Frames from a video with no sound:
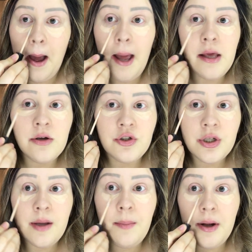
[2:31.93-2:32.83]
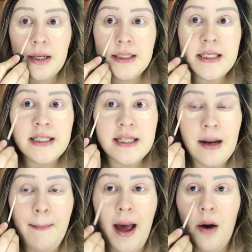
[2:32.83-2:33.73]
I usually put a
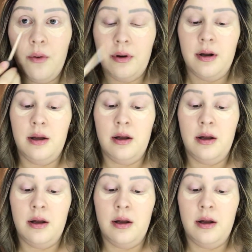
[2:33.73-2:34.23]
decent amount,